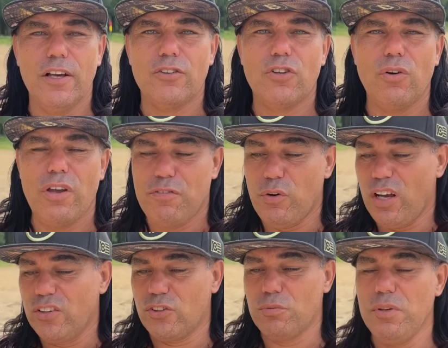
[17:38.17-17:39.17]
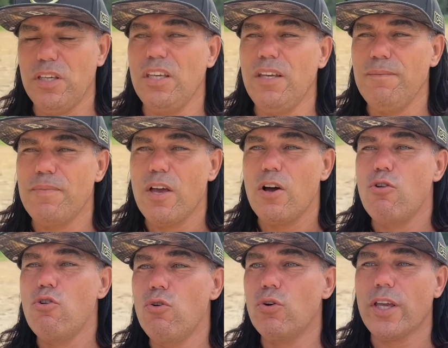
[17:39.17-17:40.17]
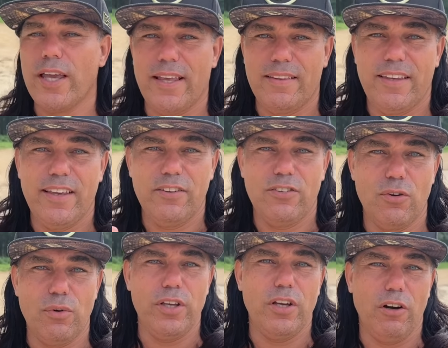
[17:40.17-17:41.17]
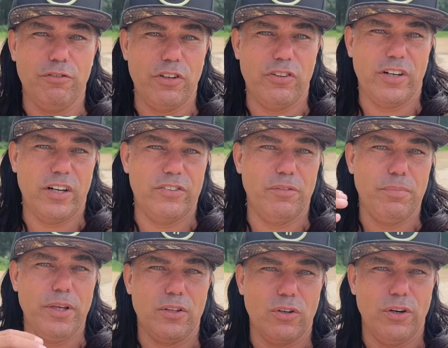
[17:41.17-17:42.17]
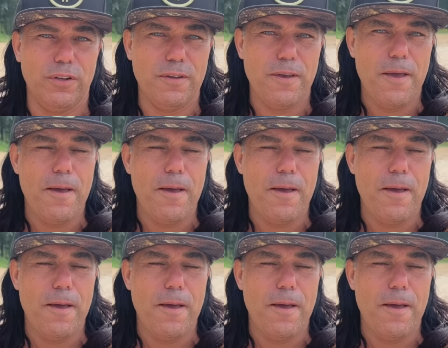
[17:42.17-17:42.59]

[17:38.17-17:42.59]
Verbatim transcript: So if you ask me, looking at the history of the charts in Bitcoin,